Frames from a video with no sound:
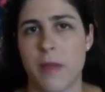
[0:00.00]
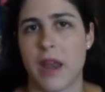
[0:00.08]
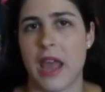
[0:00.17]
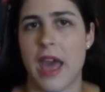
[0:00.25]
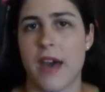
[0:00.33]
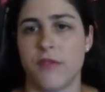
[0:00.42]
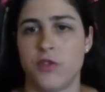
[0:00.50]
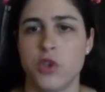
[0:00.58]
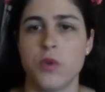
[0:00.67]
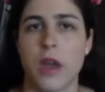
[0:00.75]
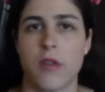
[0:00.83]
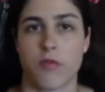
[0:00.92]
and then I have
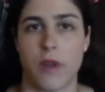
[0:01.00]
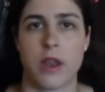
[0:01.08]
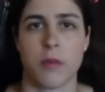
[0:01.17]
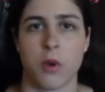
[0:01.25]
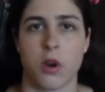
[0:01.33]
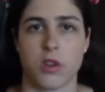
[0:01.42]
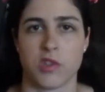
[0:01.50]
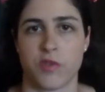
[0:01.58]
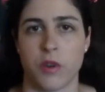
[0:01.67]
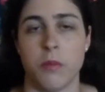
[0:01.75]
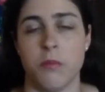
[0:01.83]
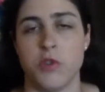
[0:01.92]
2 kind of random cards
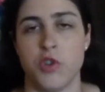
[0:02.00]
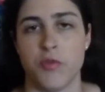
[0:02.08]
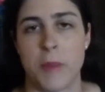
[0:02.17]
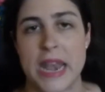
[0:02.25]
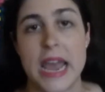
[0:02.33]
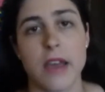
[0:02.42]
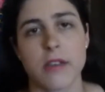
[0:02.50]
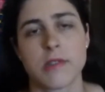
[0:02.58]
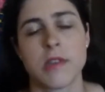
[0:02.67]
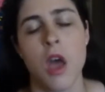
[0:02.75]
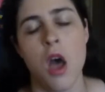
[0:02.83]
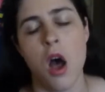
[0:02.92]
from 2 of my decks.